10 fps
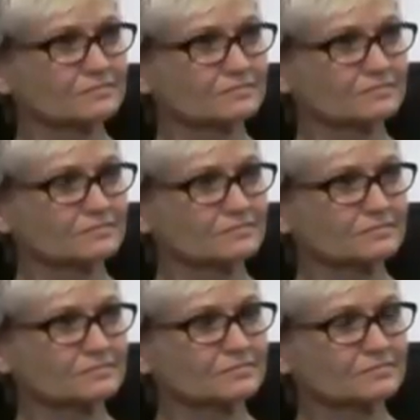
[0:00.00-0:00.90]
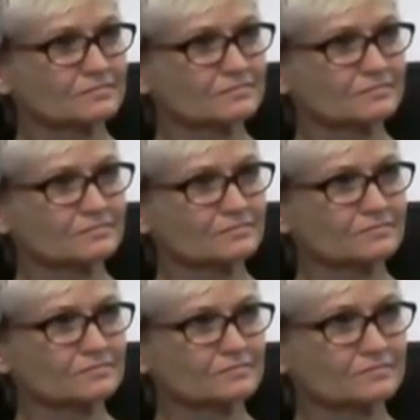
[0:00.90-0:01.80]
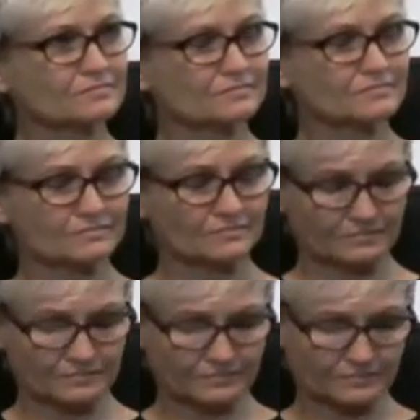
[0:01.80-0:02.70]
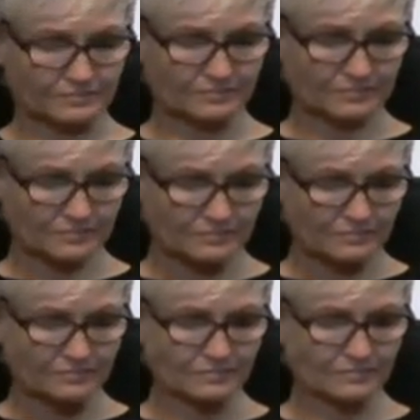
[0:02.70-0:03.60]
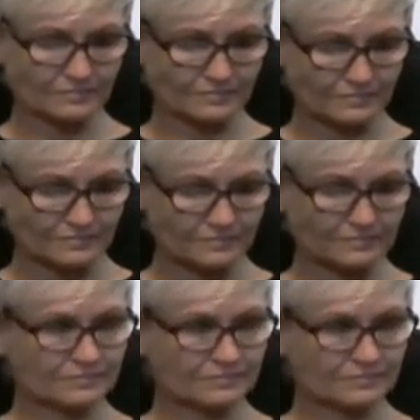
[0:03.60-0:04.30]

[no speech]